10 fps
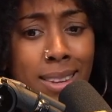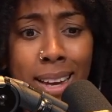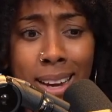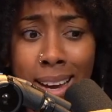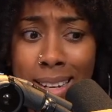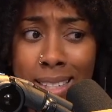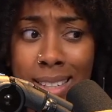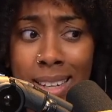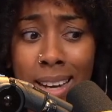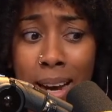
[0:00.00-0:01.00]
And like
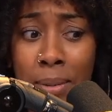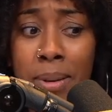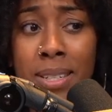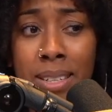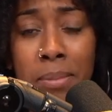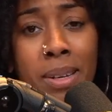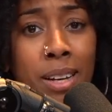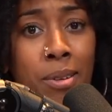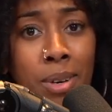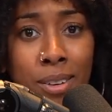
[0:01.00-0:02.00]
honestly, I would see
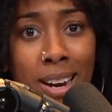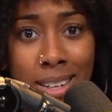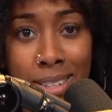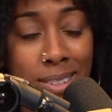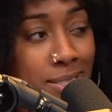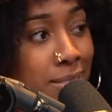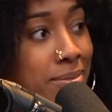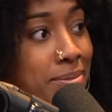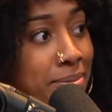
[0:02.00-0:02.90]
me and want to cry too.